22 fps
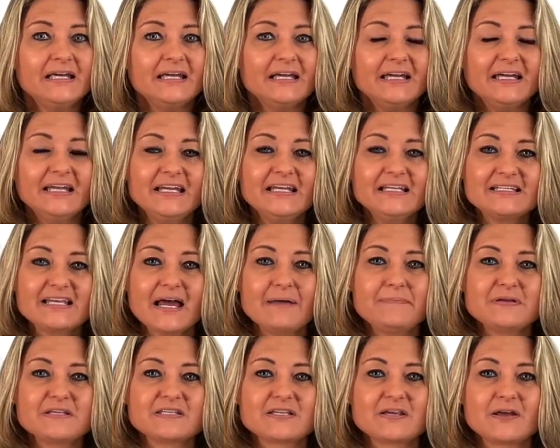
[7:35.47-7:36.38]
in his
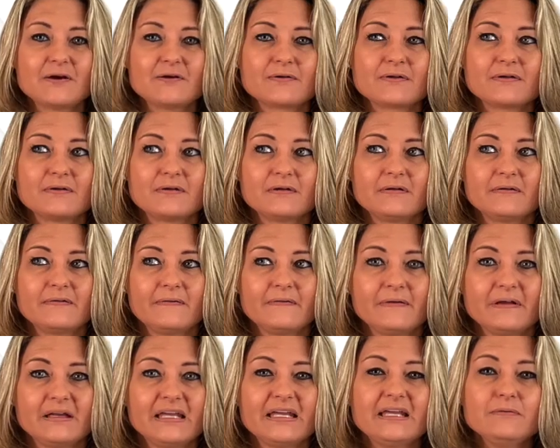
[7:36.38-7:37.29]
episode,
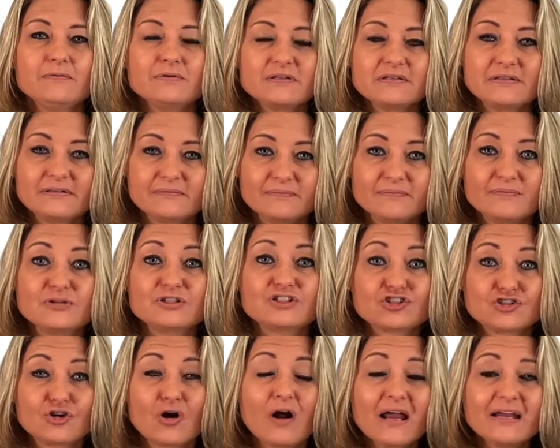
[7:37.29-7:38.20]
he was
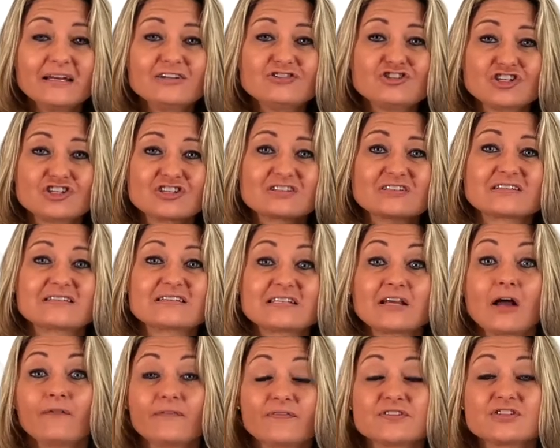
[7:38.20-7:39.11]
trying to just
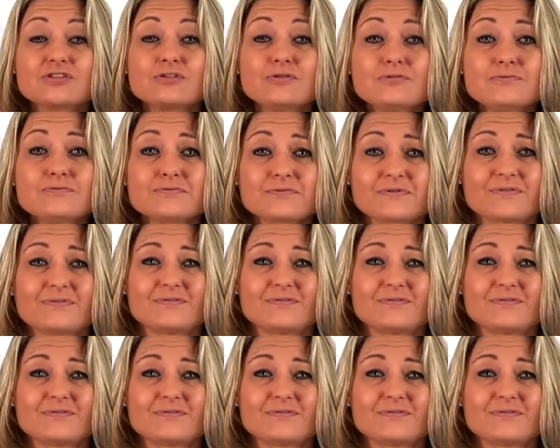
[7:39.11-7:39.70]
self-soothe,